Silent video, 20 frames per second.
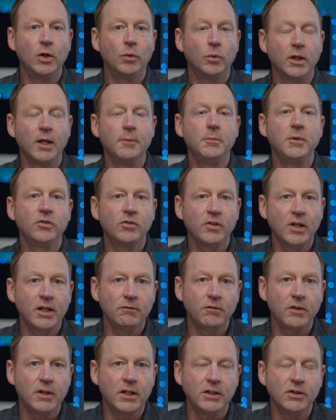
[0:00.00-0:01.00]
well, let me
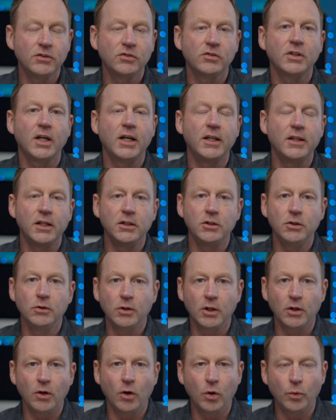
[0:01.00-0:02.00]
save this, and then you
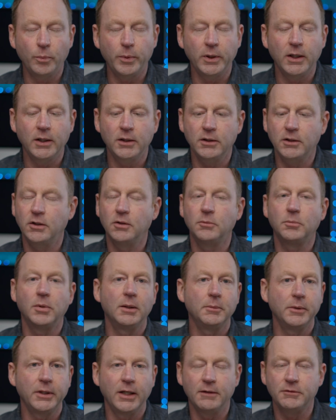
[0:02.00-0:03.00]
can open it. You'd
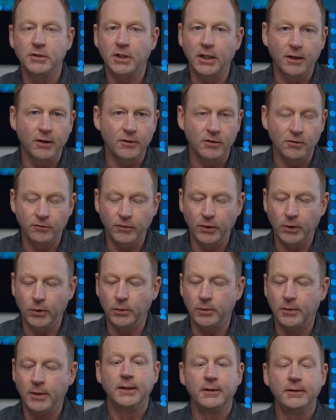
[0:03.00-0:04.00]
probably have to get on the
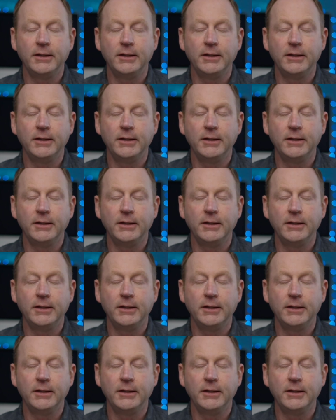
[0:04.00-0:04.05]
phone.